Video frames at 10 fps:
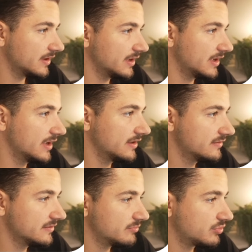
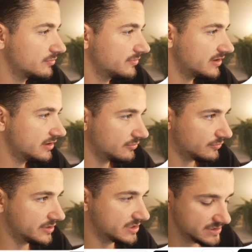and the prompt here
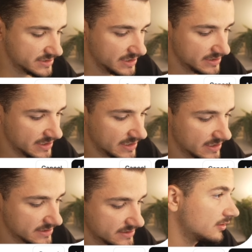we can set
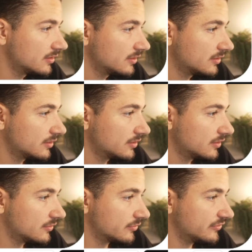as
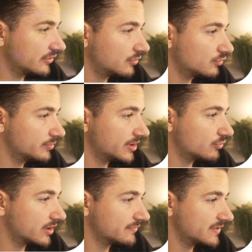the result will be
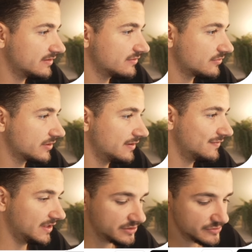one of these 3
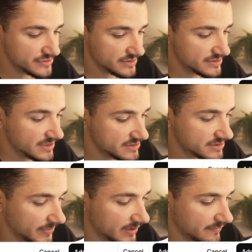values:
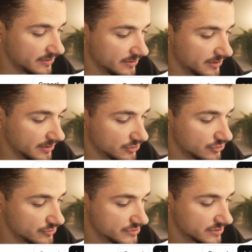success if the
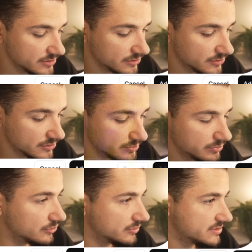user
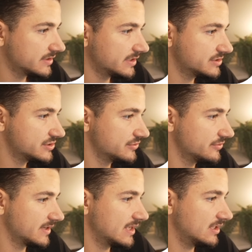got booked
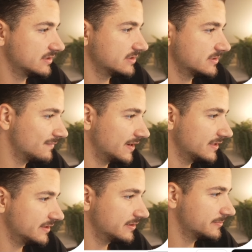into calendar,
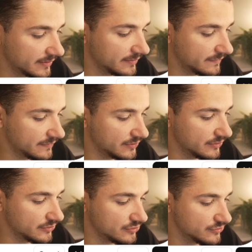failure if
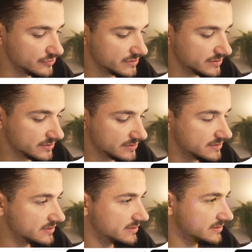the user
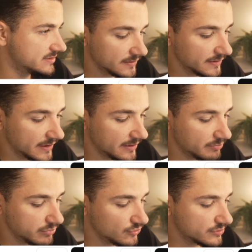didn't
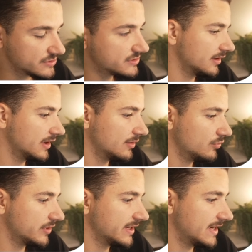get booked, and
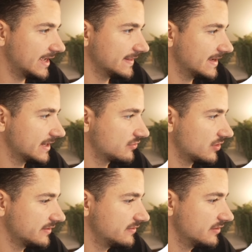we can add that
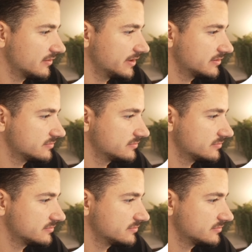criteria.